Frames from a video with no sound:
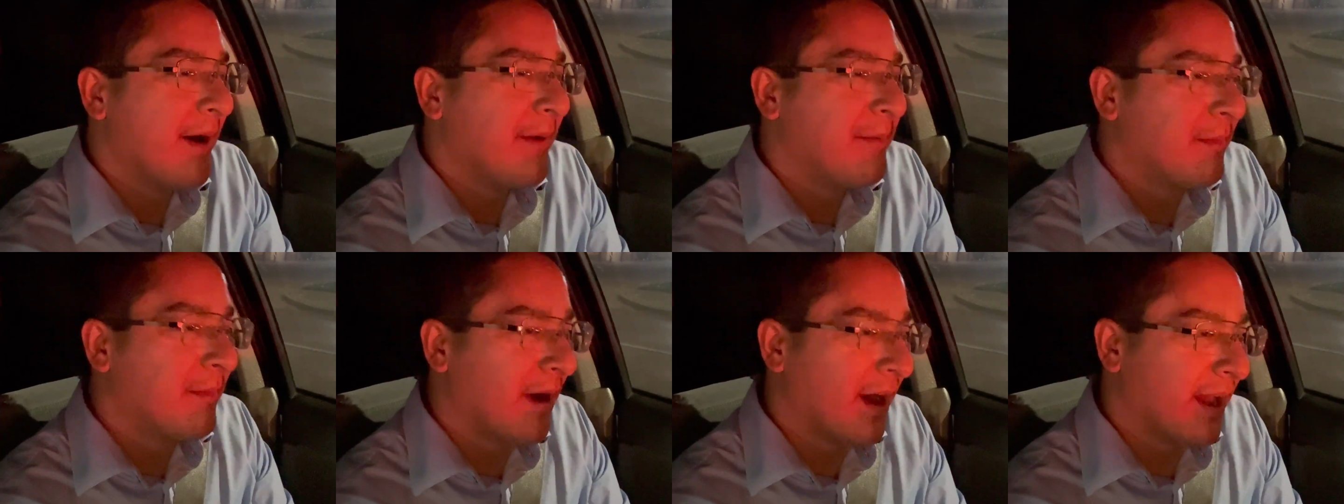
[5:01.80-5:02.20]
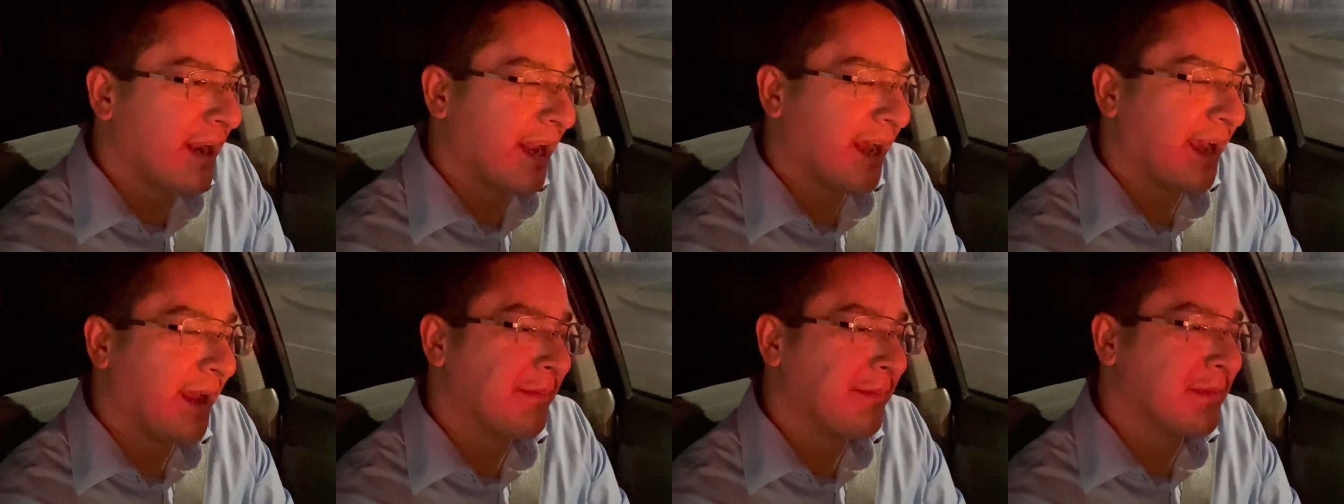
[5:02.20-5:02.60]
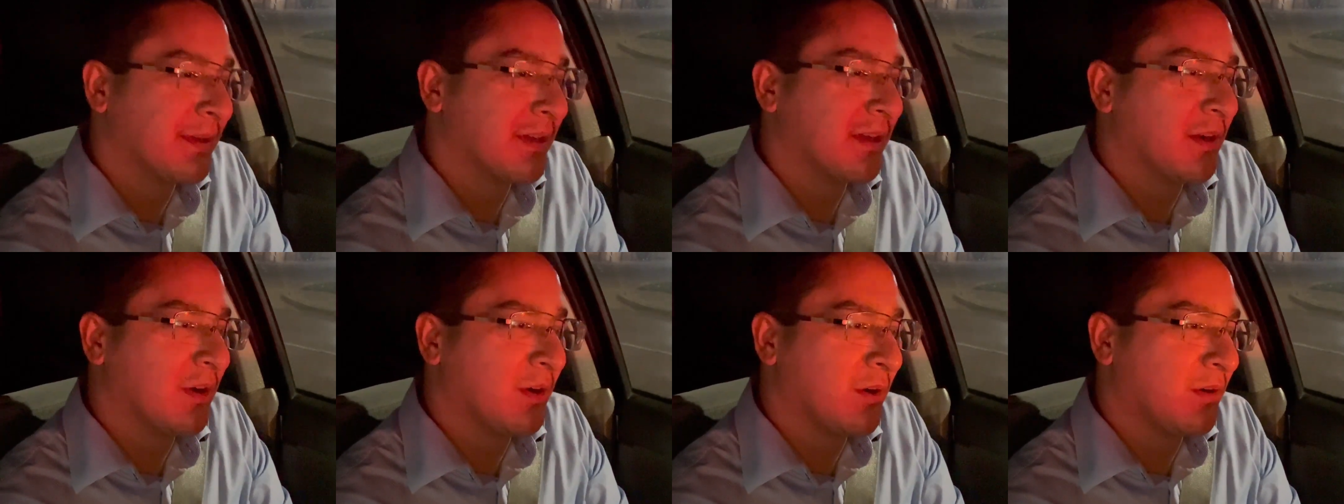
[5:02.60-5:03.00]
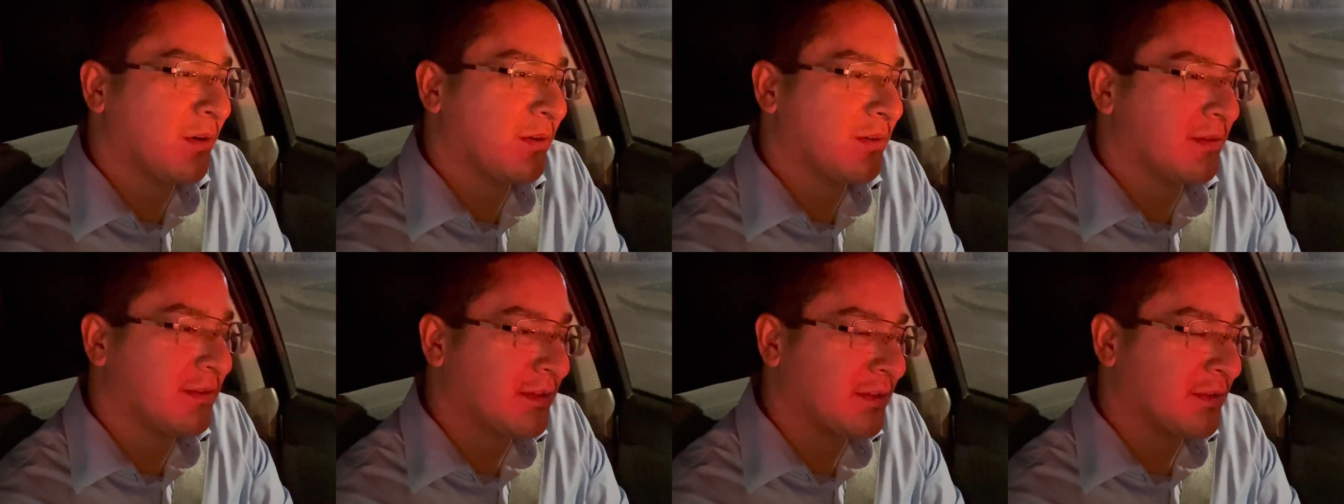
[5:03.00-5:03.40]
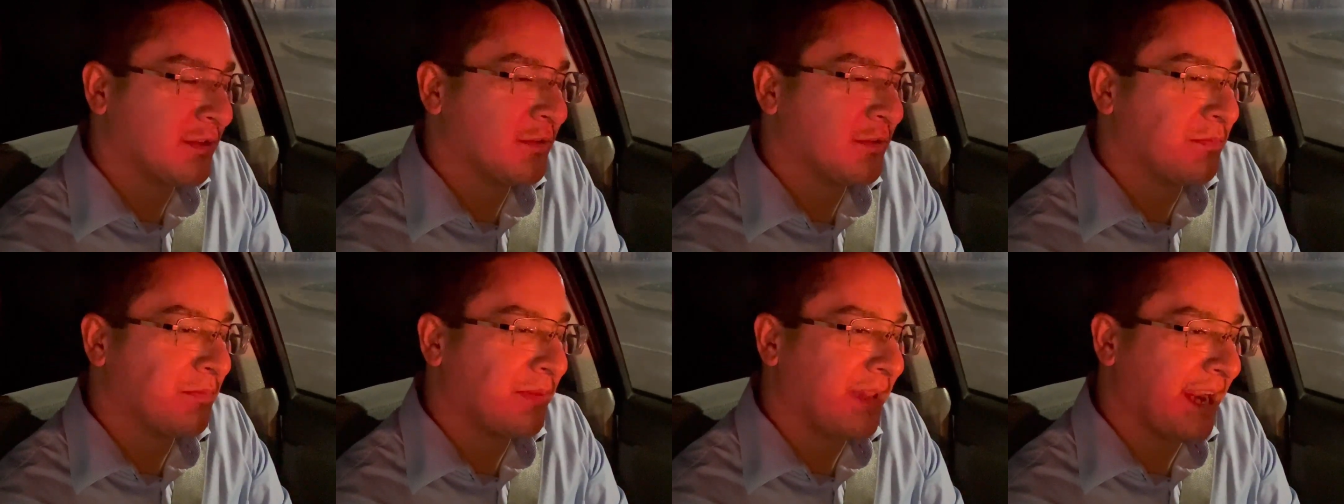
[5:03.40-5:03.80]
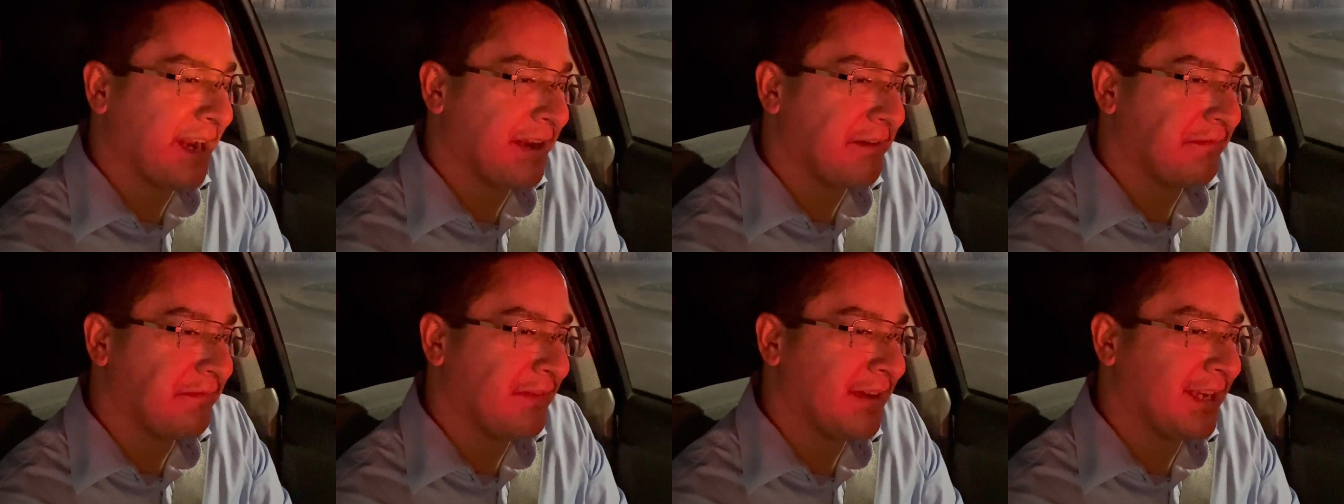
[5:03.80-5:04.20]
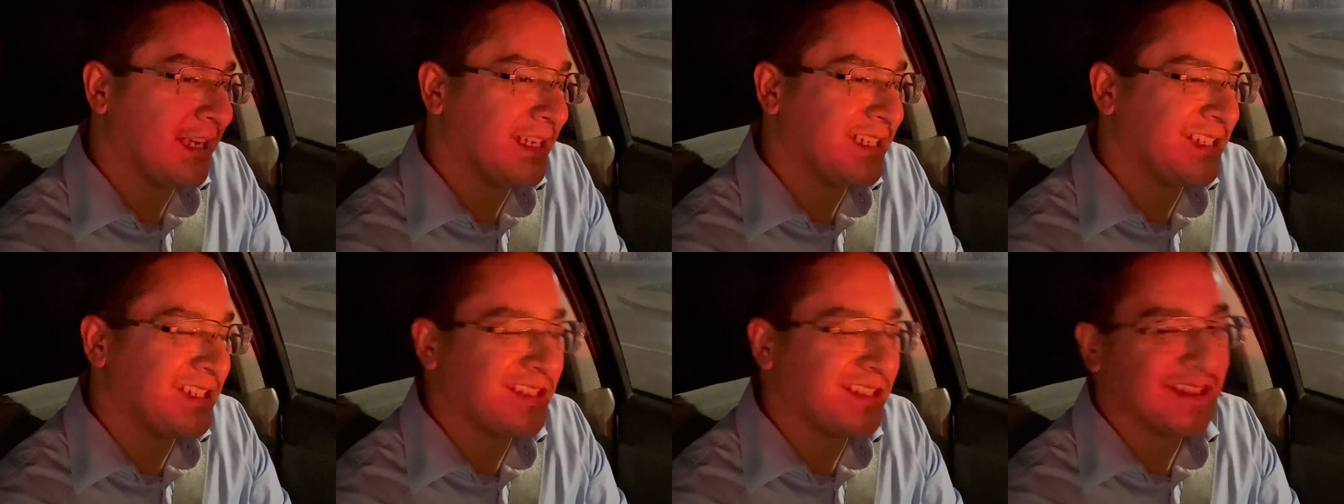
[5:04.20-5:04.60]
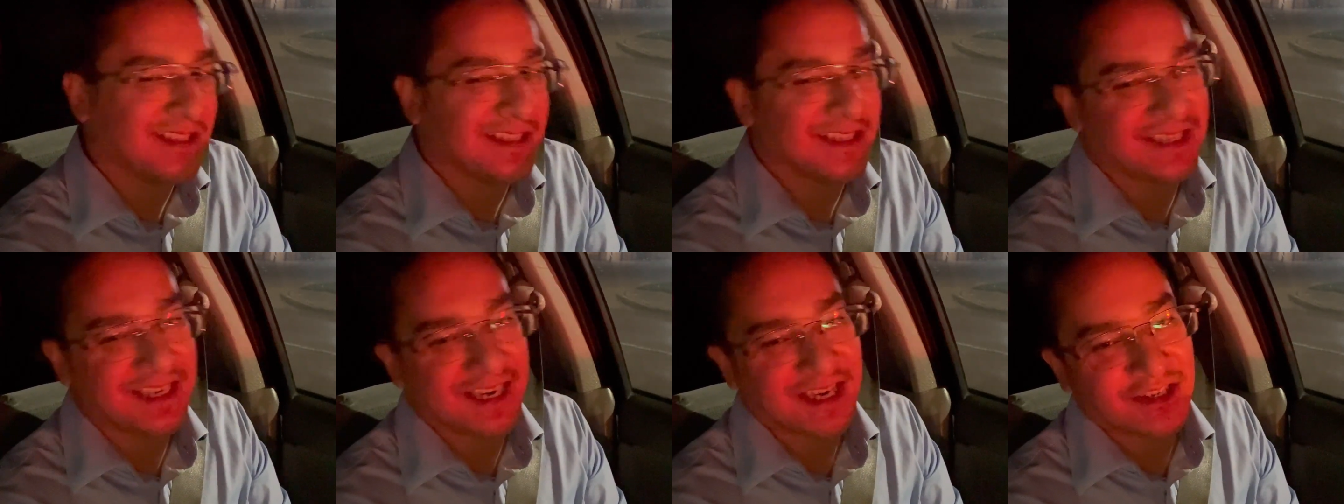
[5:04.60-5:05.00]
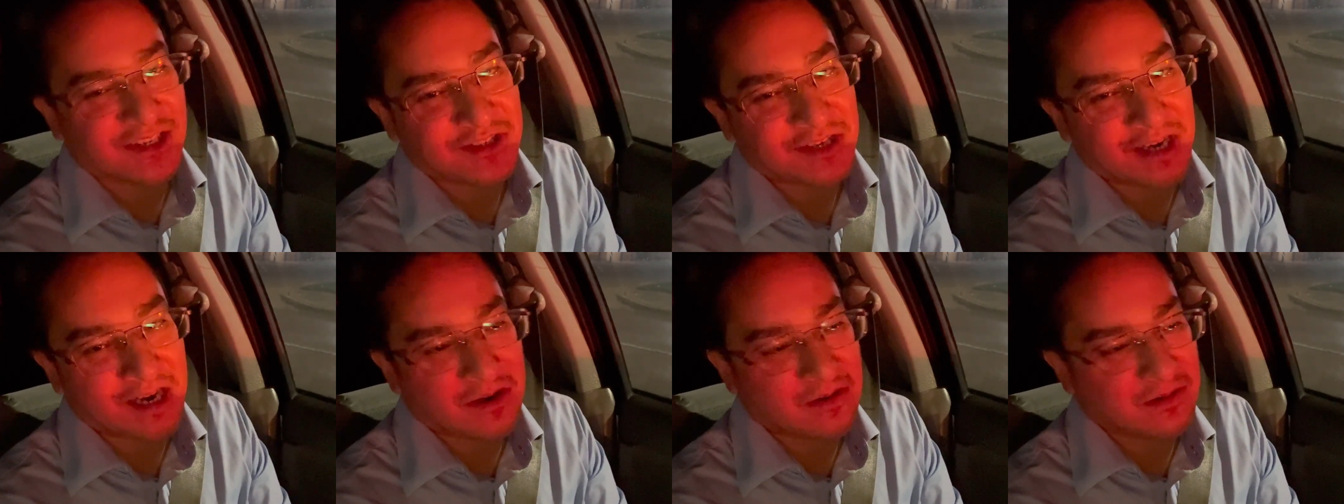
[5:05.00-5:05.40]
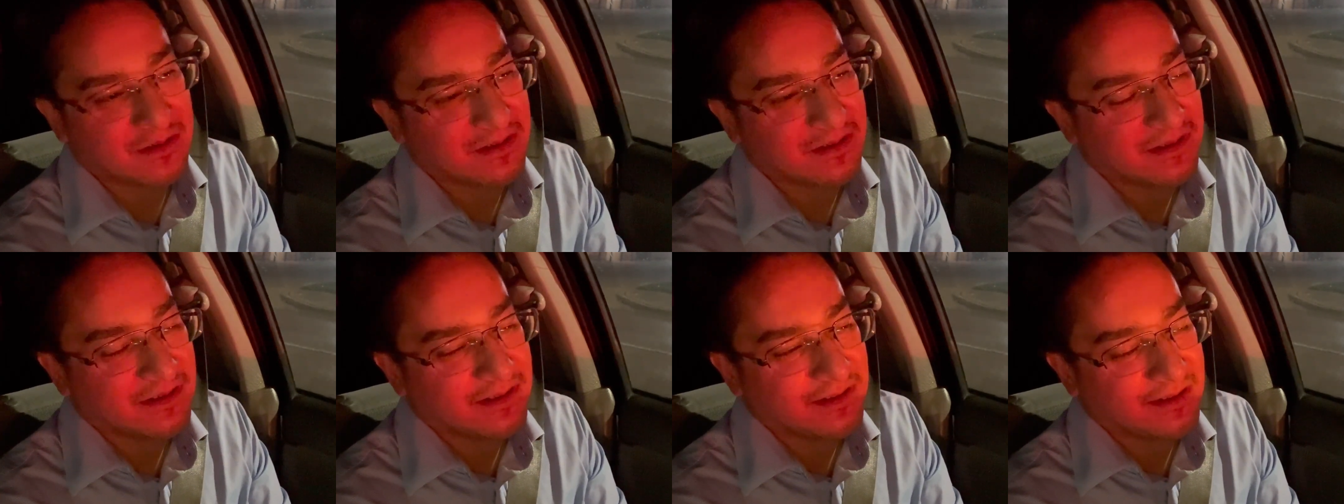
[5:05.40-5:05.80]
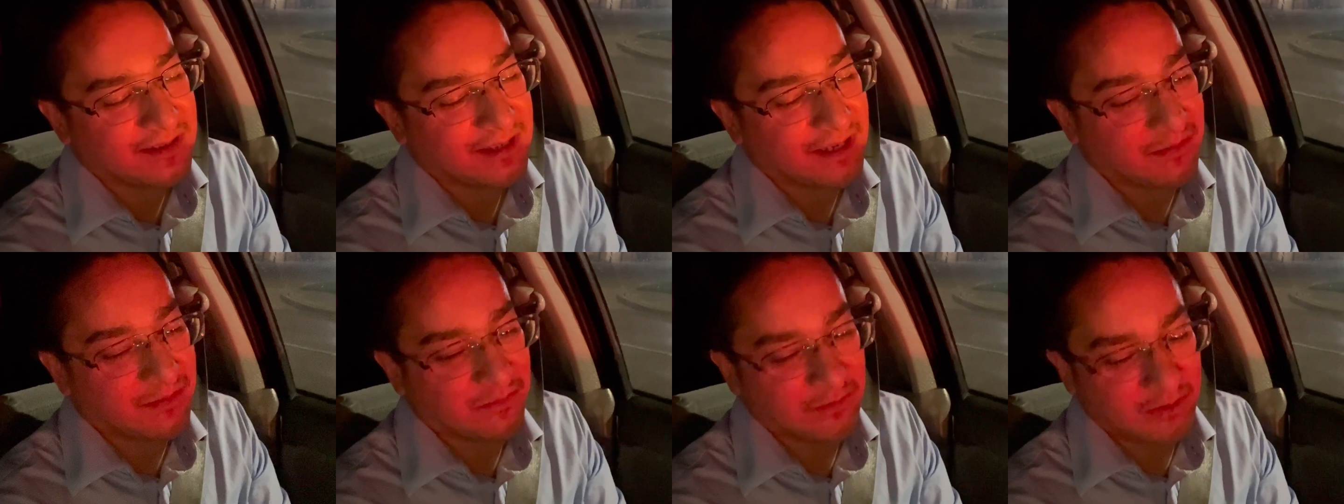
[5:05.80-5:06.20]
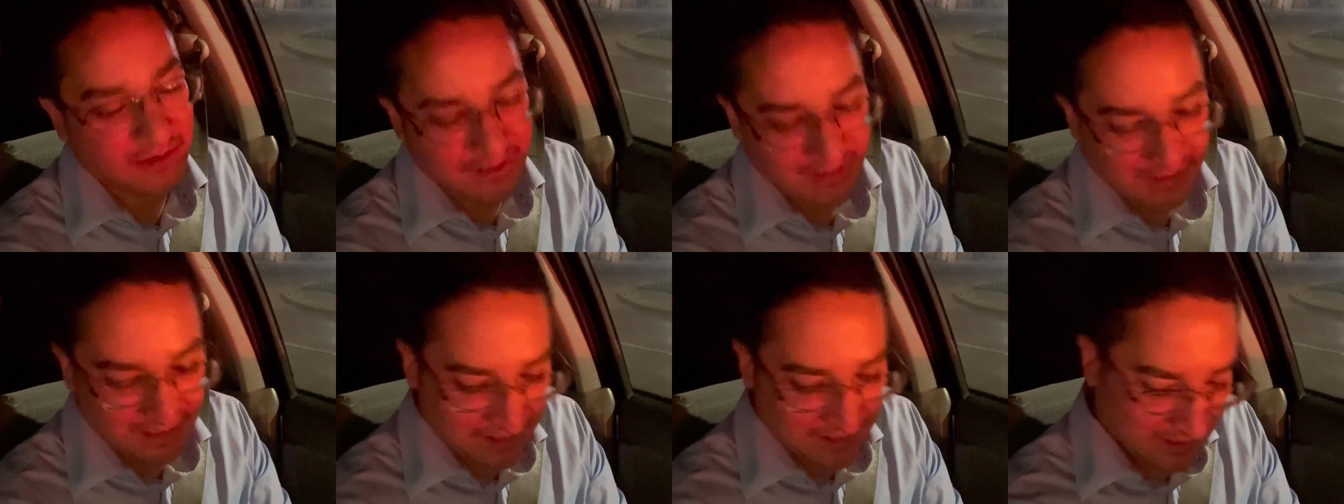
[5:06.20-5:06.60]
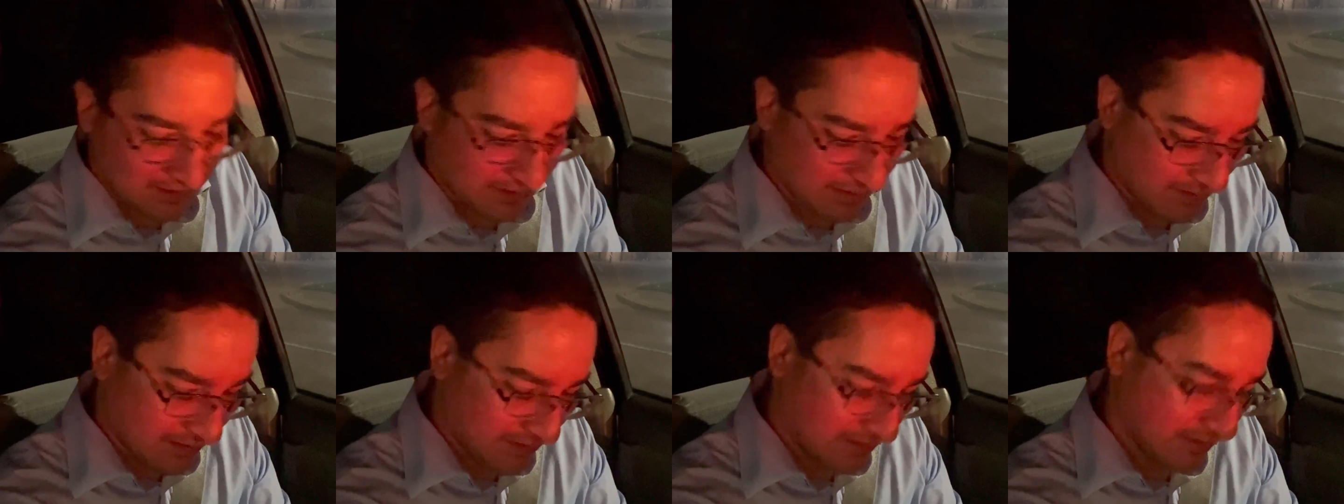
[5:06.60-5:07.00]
But I'm gonna go to Planet Fitness just to take a shower. So I'm really tired.